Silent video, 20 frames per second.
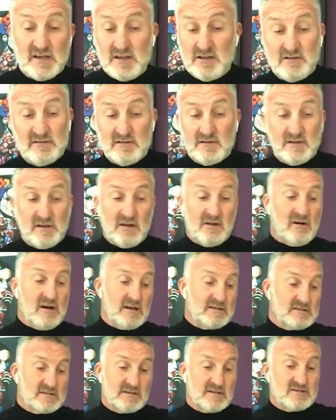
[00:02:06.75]
And, you
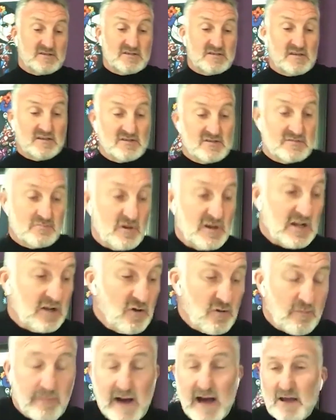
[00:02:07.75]
know, it's, it's, it's when I
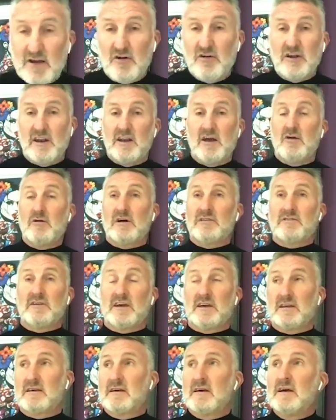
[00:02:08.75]
look back on it now, I
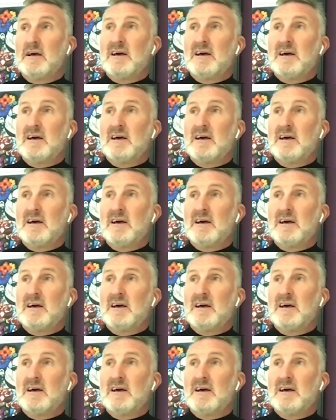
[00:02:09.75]
think,